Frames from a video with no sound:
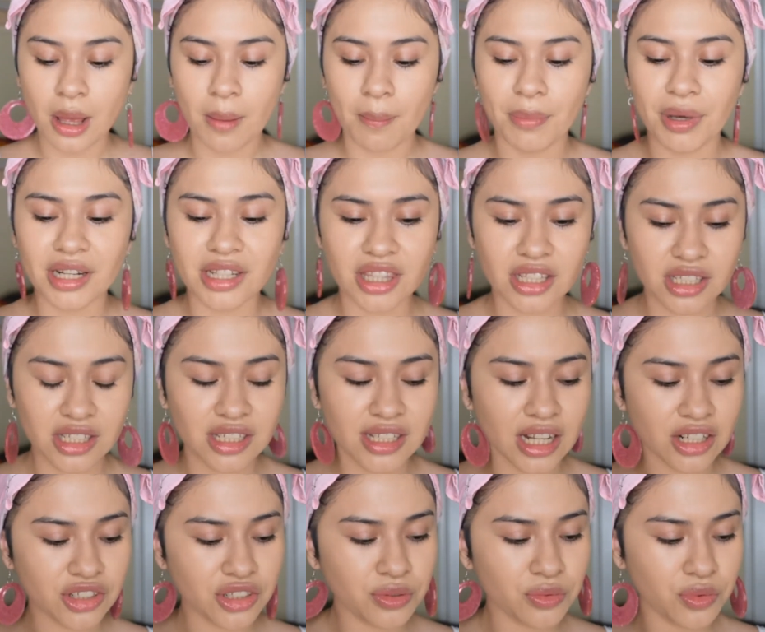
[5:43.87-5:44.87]
But this is
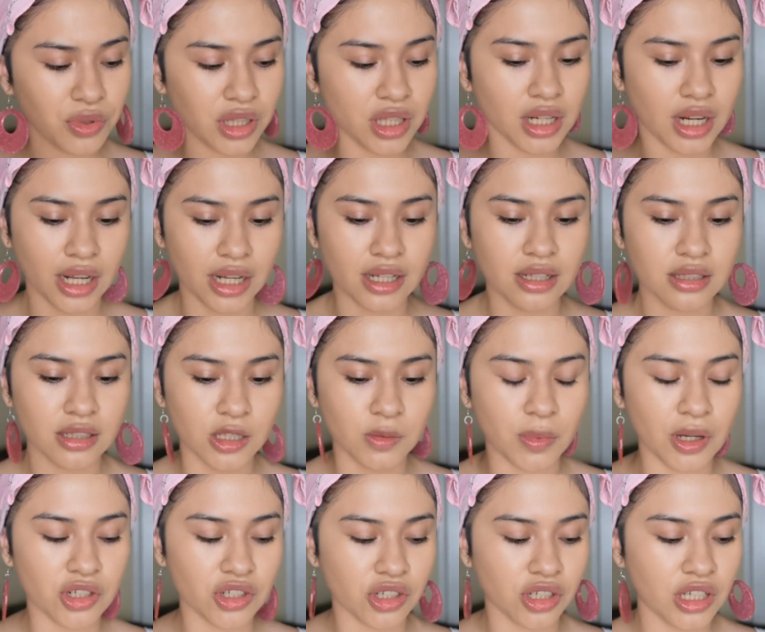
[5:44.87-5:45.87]
actually really nice,
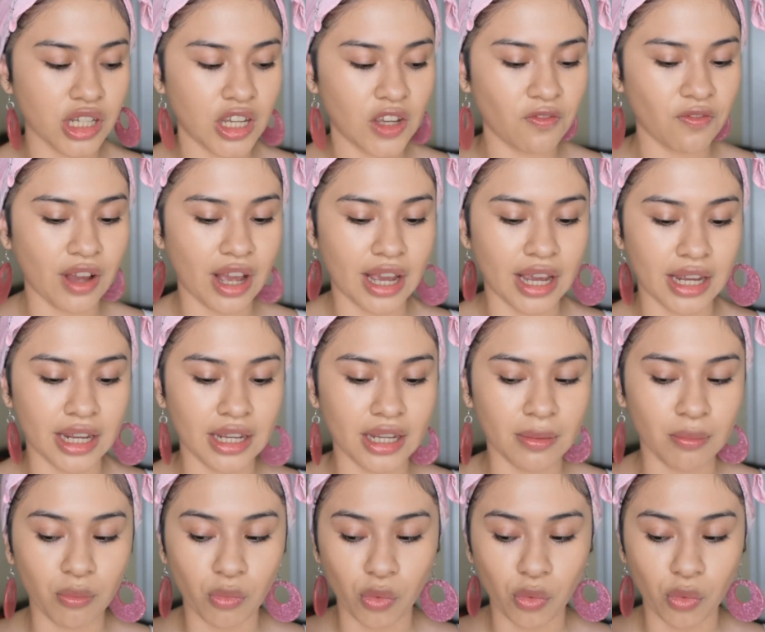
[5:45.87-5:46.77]
especially if I